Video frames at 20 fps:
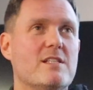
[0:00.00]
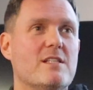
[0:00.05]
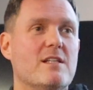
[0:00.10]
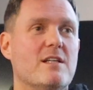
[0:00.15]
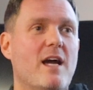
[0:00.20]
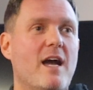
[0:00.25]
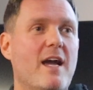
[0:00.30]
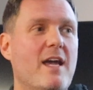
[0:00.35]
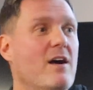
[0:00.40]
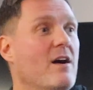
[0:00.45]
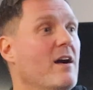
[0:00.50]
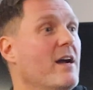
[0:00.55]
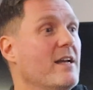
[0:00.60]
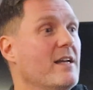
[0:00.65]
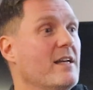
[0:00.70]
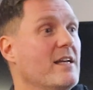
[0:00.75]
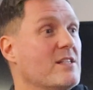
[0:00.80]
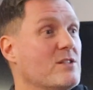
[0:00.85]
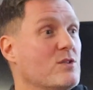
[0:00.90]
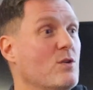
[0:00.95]
is that
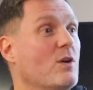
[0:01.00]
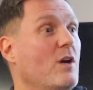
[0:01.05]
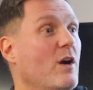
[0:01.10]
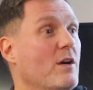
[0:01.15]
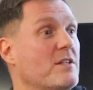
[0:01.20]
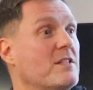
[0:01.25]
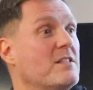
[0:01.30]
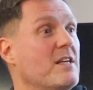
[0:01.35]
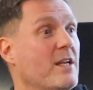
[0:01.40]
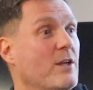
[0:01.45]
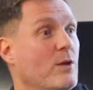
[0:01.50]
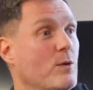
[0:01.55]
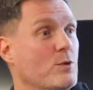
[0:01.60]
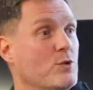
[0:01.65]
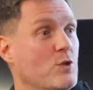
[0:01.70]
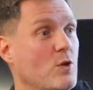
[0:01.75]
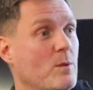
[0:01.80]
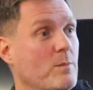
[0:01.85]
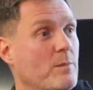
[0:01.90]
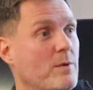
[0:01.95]
AI is not going to take your
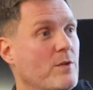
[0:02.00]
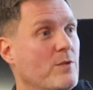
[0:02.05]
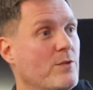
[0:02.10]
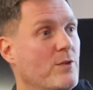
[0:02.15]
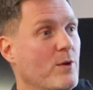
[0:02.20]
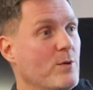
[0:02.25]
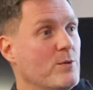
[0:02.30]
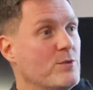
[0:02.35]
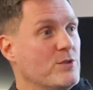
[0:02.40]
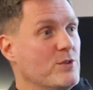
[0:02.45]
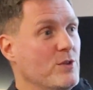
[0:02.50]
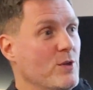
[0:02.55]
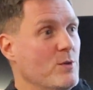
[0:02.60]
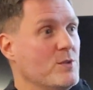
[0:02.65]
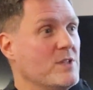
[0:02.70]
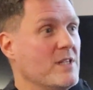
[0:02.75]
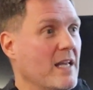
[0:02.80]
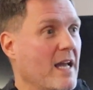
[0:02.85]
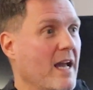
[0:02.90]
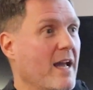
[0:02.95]
job. Those
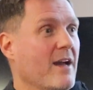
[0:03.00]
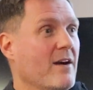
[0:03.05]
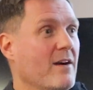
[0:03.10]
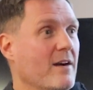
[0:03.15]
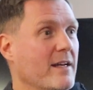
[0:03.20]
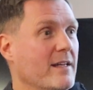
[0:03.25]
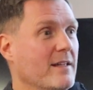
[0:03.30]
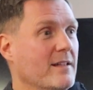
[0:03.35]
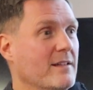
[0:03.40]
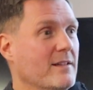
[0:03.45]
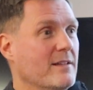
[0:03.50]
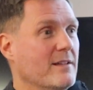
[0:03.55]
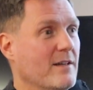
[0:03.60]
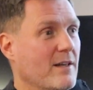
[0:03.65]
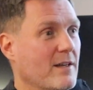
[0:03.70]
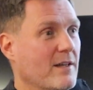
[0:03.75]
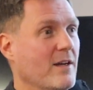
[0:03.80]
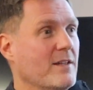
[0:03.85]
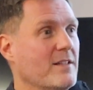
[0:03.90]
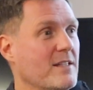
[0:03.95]
using AI
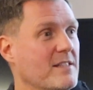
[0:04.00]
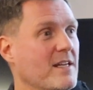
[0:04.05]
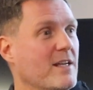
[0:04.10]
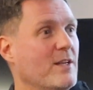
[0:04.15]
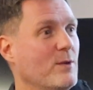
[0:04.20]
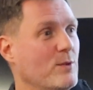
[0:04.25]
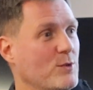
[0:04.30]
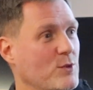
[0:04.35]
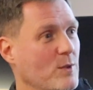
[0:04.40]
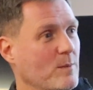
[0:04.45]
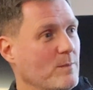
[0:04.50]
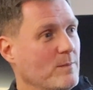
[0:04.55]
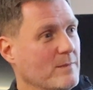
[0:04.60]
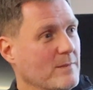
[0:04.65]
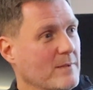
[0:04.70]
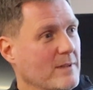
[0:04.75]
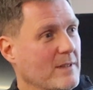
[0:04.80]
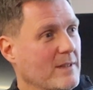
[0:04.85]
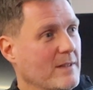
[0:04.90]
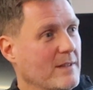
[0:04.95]
are going to take your job.
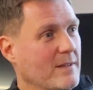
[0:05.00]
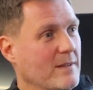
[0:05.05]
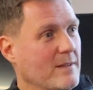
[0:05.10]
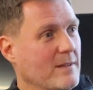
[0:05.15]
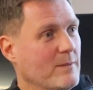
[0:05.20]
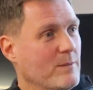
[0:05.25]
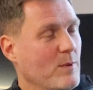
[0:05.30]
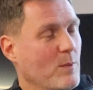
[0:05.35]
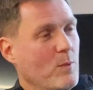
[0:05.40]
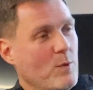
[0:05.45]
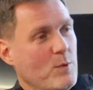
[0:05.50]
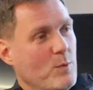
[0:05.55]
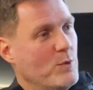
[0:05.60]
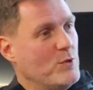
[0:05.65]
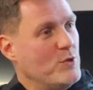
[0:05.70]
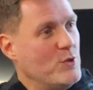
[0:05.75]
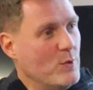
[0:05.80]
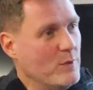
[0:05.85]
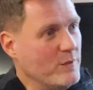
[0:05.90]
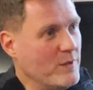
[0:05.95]
But
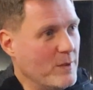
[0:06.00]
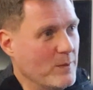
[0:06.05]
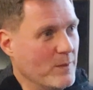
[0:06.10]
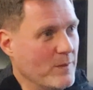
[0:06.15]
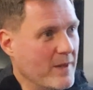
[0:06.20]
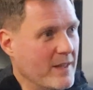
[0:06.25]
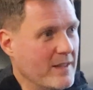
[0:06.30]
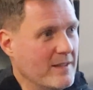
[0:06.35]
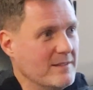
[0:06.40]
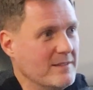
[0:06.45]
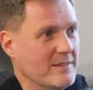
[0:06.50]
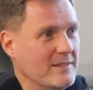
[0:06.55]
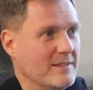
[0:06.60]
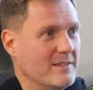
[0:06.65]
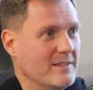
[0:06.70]
what's your view on that?